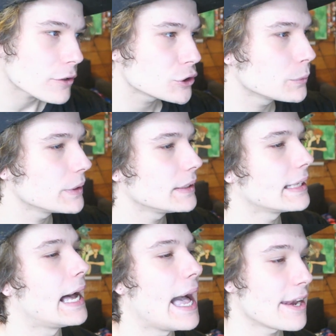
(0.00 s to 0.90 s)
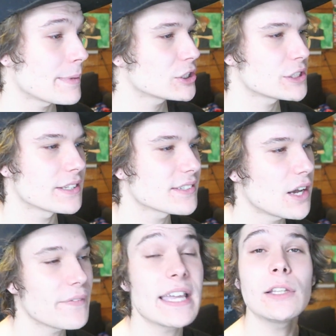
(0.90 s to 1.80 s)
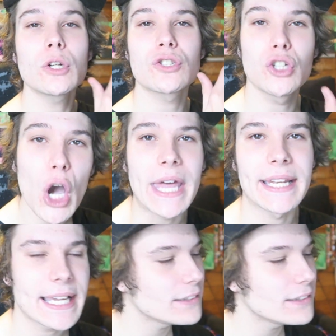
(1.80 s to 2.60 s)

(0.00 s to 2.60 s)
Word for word: actual uh, animation itself. It looks good.